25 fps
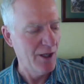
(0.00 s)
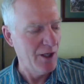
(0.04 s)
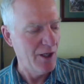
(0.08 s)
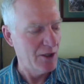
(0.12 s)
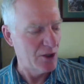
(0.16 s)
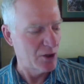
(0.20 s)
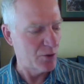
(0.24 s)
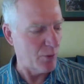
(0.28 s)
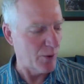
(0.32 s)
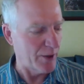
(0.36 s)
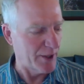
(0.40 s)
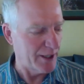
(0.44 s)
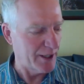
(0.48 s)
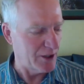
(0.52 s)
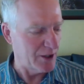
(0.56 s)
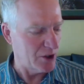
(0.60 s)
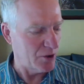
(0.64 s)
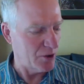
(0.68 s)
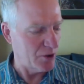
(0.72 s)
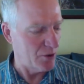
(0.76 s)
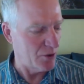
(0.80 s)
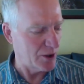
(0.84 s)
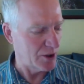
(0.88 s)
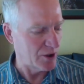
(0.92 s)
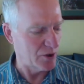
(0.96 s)

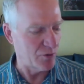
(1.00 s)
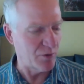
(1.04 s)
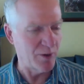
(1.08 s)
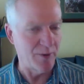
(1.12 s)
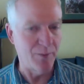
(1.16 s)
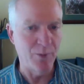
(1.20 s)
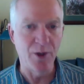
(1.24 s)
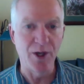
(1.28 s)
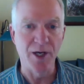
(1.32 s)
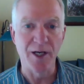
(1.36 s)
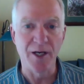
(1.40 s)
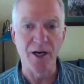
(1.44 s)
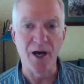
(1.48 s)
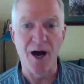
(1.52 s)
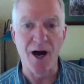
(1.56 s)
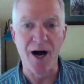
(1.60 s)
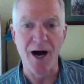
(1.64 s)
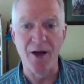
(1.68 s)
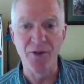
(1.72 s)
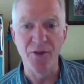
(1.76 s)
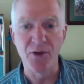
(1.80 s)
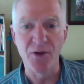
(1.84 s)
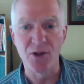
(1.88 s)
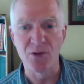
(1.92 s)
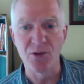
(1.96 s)
22 contributing
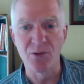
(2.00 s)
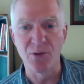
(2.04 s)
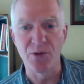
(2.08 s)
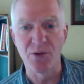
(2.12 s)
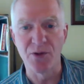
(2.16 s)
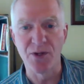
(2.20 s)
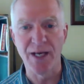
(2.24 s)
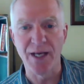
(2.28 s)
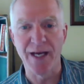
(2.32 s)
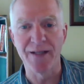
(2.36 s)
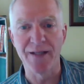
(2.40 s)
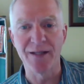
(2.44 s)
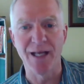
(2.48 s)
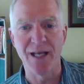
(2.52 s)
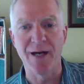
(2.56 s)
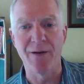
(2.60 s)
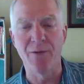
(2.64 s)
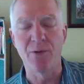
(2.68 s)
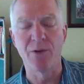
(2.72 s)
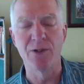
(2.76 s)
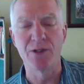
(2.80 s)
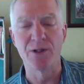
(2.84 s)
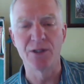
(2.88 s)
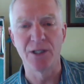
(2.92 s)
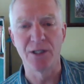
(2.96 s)
authors with that.
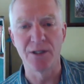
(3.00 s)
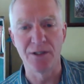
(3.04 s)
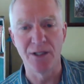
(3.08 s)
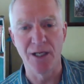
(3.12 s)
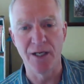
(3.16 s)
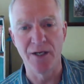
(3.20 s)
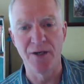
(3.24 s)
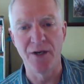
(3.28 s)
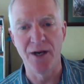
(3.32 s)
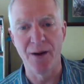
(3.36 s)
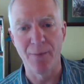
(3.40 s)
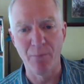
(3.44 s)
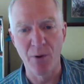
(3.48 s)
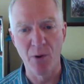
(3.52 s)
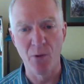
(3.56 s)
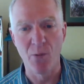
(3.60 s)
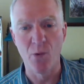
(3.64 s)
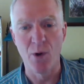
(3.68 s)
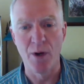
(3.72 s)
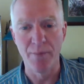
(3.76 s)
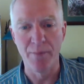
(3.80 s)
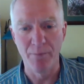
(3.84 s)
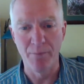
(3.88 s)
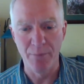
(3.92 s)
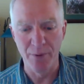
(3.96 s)
That was a
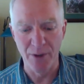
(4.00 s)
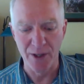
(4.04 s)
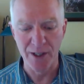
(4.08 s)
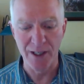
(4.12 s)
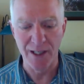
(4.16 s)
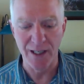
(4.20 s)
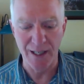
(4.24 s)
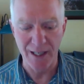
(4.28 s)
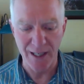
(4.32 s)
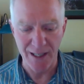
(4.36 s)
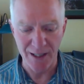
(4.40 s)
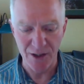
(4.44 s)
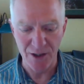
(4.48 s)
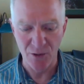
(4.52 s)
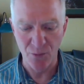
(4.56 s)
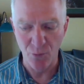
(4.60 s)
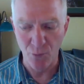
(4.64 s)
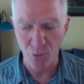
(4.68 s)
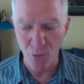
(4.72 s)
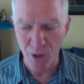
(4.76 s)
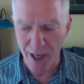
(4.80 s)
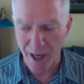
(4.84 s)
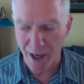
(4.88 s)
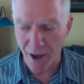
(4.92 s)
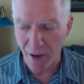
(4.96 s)
#1 book as
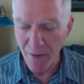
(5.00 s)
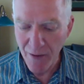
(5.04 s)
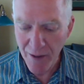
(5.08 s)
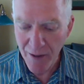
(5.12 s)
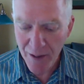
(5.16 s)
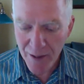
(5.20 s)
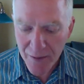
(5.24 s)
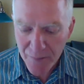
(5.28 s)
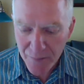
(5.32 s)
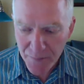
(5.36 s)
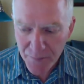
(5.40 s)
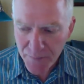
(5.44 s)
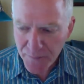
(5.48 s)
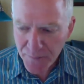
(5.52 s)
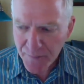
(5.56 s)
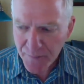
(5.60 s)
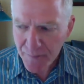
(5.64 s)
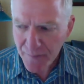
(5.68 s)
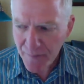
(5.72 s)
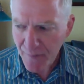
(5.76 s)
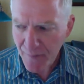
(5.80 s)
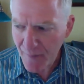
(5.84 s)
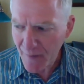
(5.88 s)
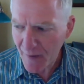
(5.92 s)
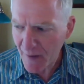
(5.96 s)
well.
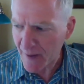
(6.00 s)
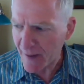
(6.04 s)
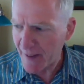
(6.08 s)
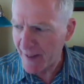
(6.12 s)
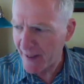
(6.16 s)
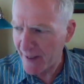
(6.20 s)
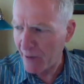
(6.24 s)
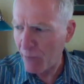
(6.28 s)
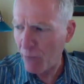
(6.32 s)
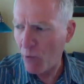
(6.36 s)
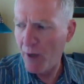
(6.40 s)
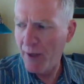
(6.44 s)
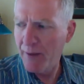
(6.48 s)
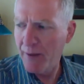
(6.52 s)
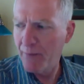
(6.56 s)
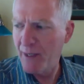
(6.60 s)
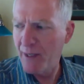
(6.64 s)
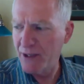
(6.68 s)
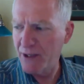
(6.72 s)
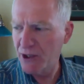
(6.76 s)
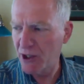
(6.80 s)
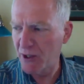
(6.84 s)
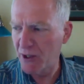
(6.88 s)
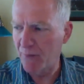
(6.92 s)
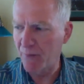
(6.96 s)
And I want to
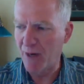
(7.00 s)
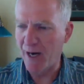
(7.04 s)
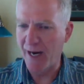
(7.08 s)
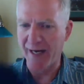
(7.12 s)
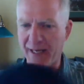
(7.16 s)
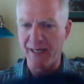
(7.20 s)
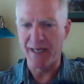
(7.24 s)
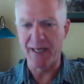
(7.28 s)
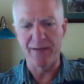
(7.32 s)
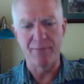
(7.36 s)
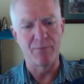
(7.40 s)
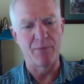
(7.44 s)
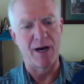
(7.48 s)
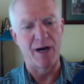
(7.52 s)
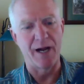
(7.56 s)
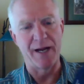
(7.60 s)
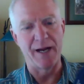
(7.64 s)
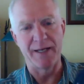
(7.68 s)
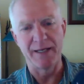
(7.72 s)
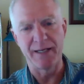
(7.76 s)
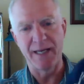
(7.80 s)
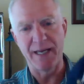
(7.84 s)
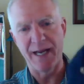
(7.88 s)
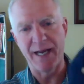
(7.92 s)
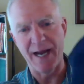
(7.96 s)
mention my
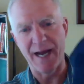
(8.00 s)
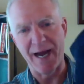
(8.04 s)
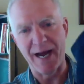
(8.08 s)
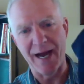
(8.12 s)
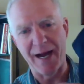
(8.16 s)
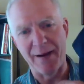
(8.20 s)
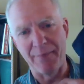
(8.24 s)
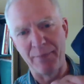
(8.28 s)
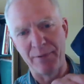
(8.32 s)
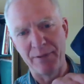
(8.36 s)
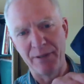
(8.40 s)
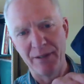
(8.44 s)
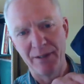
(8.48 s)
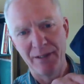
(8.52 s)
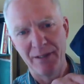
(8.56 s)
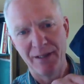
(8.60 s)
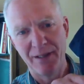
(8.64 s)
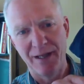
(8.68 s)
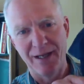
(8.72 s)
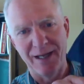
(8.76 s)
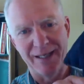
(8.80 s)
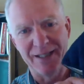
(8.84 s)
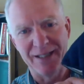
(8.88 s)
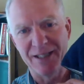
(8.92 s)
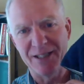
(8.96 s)
cap.
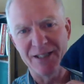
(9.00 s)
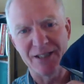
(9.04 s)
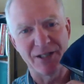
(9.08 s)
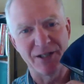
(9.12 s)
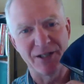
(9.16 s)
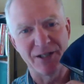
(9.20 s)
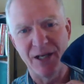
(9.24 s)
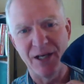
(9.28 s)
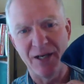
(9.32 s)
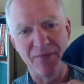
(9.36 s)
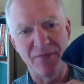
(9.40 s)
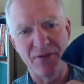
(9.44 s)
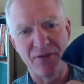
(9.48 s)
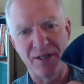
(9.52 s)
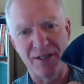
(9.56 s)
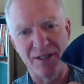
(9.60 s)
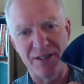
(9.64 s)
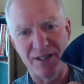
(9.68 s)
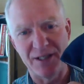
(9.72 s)
I just love these